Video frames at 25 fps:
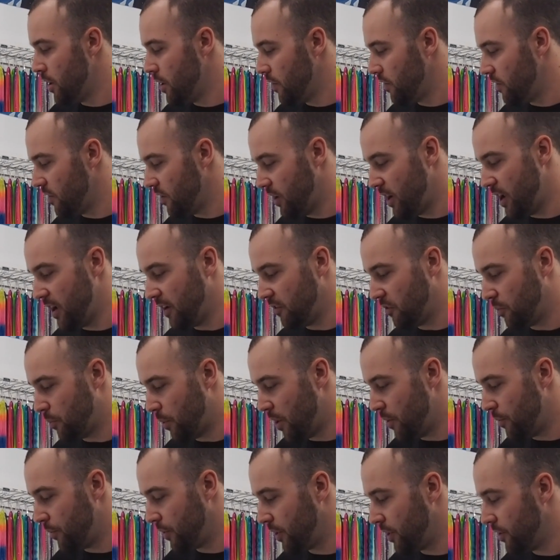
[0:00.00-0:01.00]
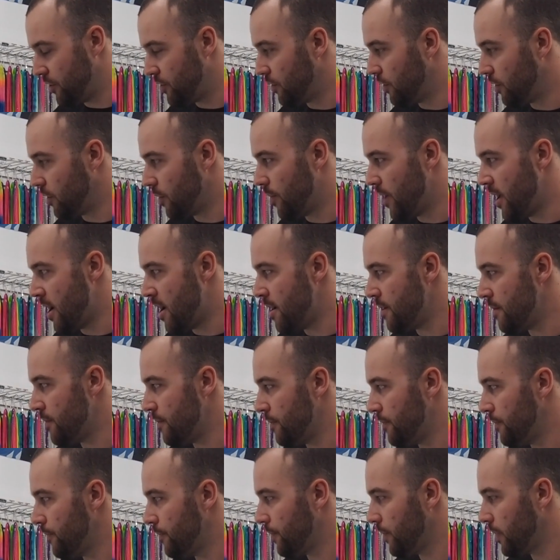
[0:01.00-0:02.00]
So the next spot we're going to talk about
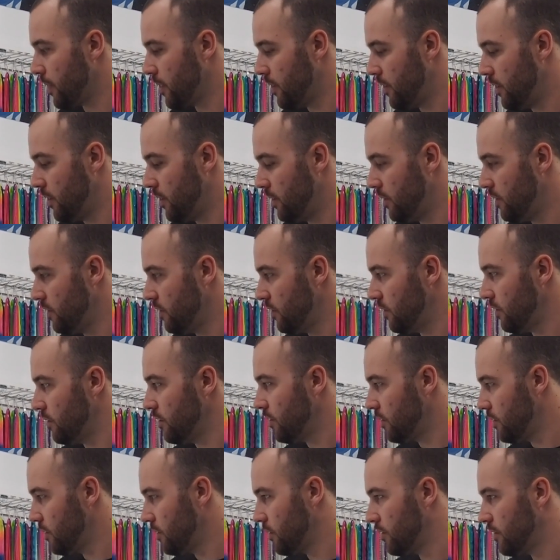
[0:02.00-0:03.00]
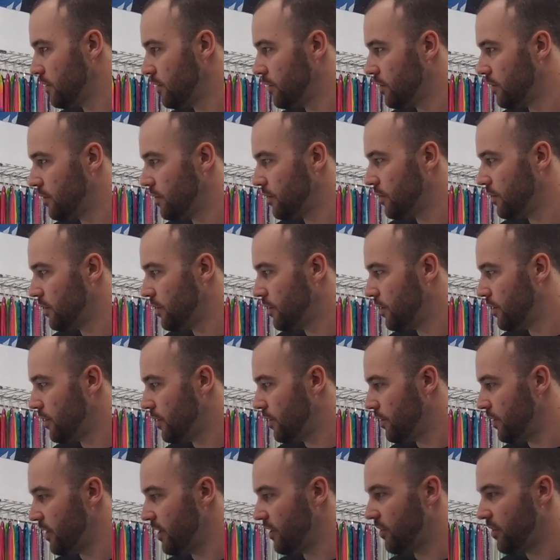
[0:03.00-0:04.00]
is,
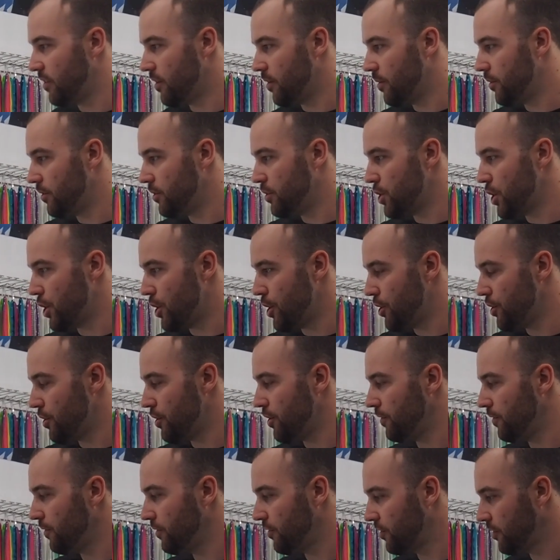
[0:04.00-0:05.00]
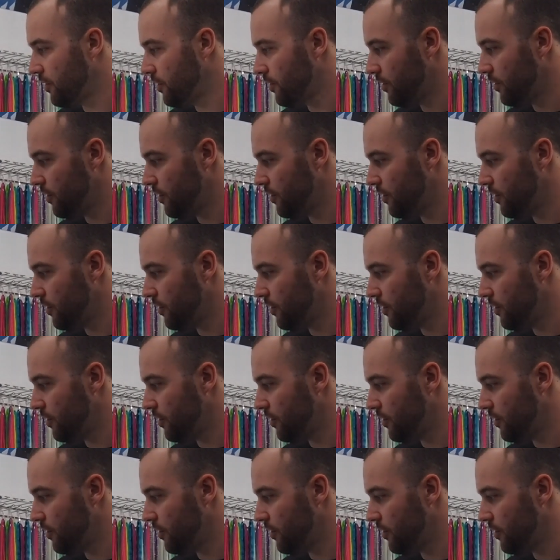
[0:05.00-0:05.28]
well, that's the turn-offs.